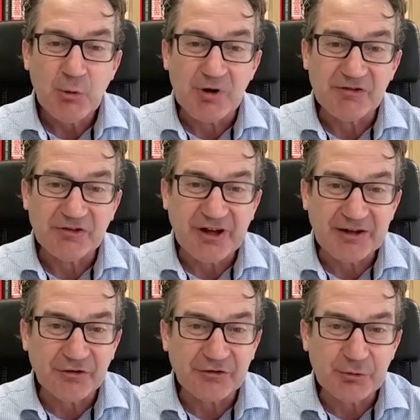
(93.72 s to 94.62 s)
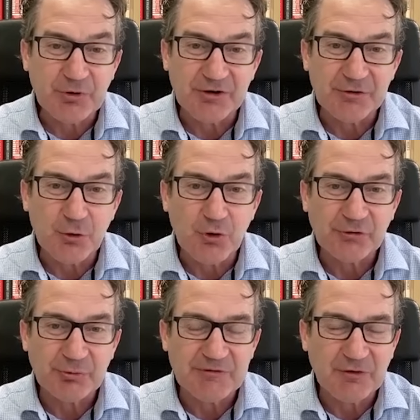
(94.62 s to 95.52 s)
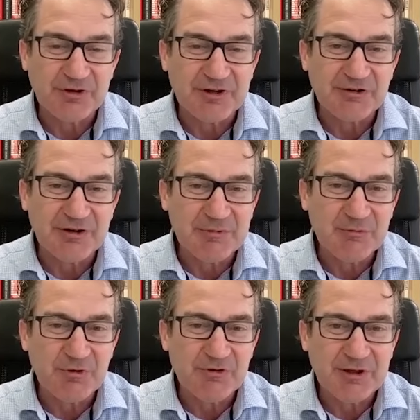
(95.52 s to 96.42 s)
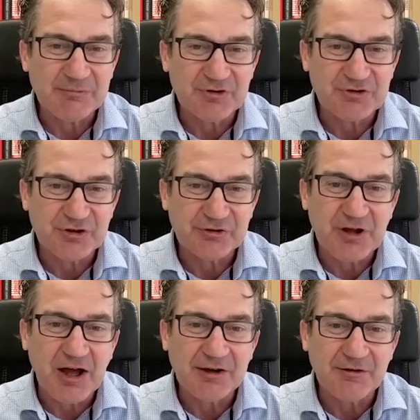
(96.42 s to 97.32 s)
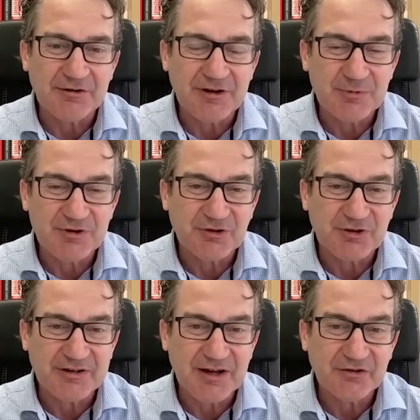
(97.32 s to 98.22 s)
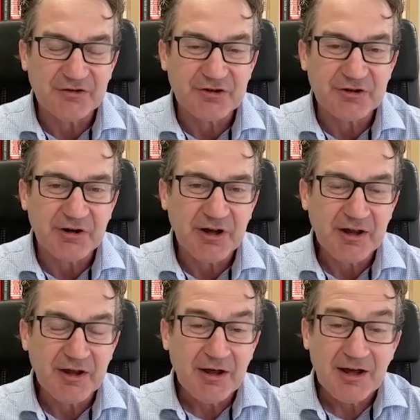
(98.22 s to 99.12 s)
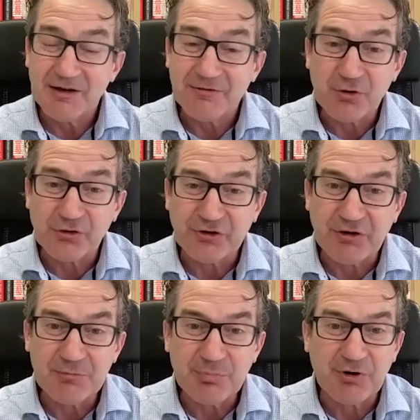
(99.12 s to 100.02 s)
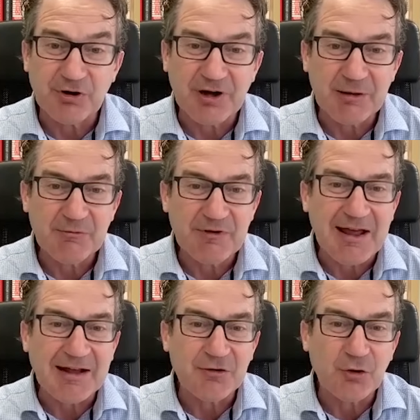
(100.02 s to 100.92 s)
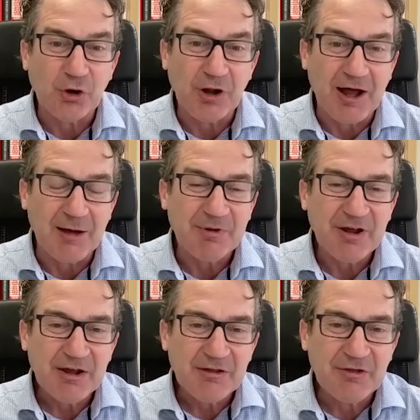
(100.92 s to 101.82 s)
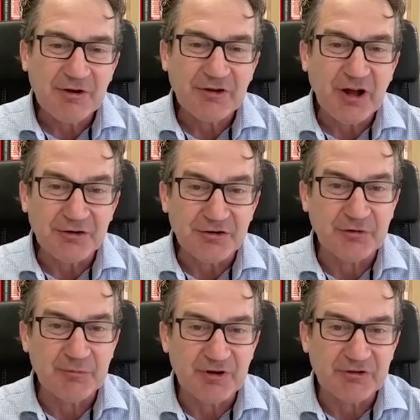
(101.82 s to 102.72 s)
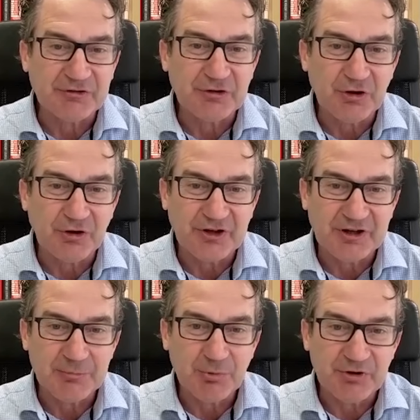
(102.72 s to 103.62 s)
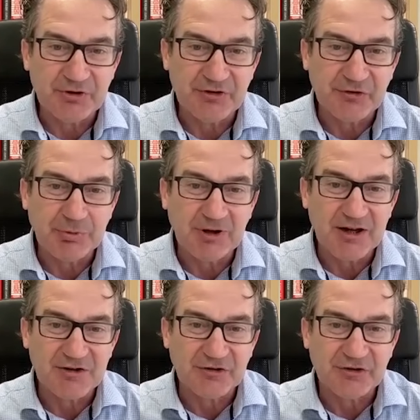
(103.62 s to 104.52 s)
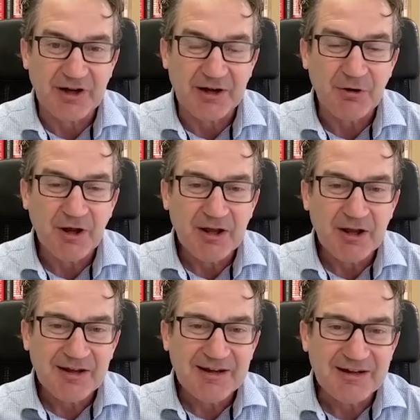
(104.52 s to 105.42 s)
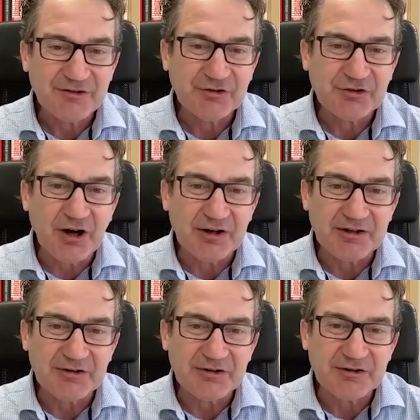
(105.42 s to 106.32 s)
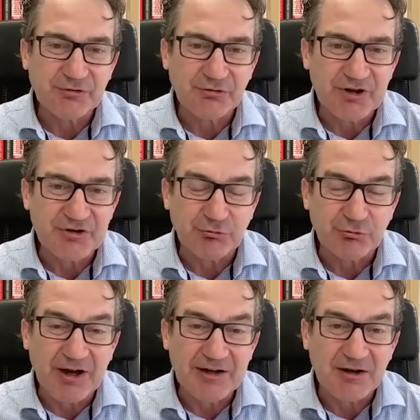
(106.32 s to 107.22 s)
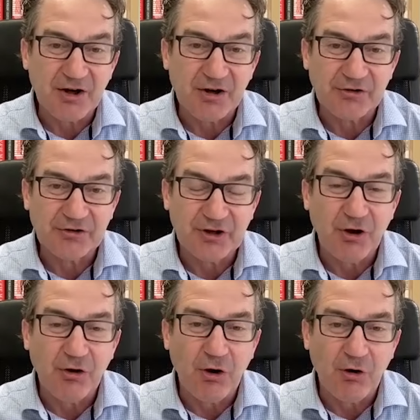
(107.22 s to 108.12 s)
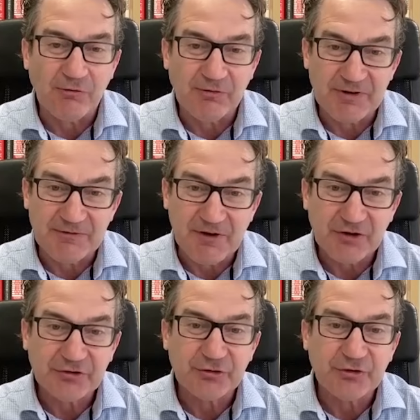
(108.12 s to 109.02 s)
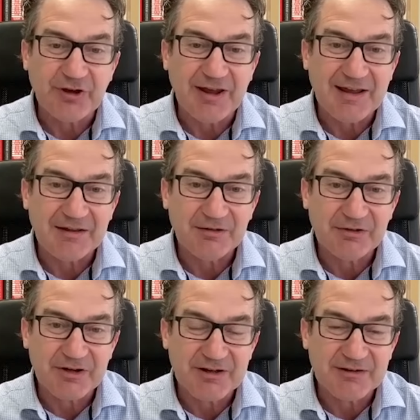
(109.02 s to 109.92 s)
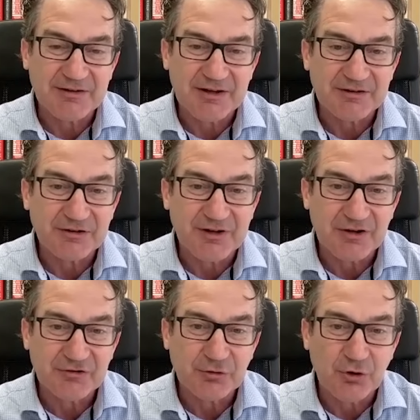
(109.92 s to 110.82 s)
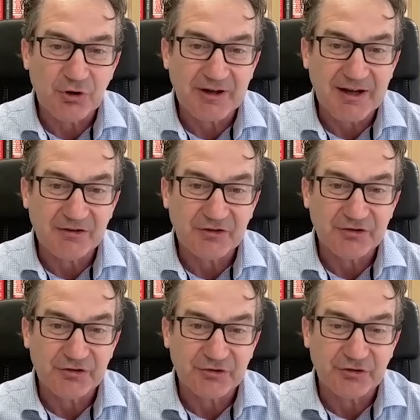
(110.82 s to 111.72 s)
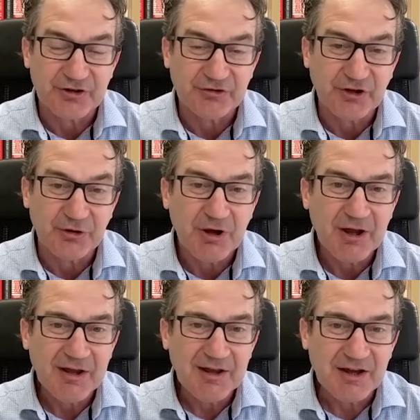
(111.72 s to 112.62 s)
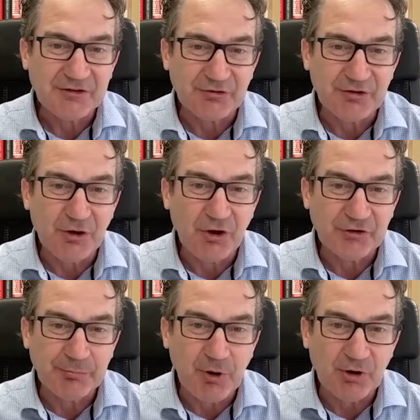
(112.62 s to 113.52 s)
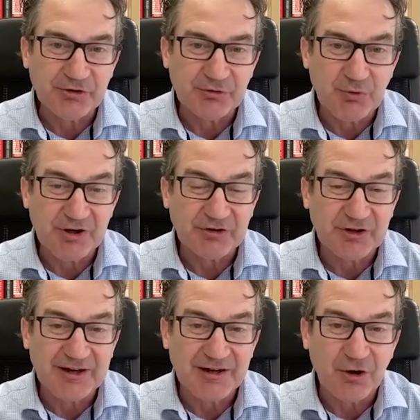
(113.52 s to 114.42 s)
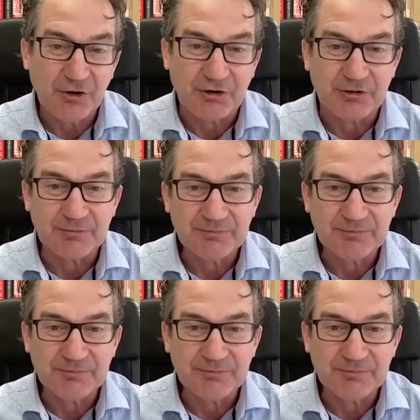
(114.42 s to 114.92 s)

We have Santos to our north. We've got an agreement with them to share data, and they'll be drilling next year. And then, of course, our own program. We add it all up. There's hundreds of millions of dollars getting put into this play just now. It's starting to reach radars of investors and the international oil and gas industry. So it's a real hot spot and one that's going to get hotter.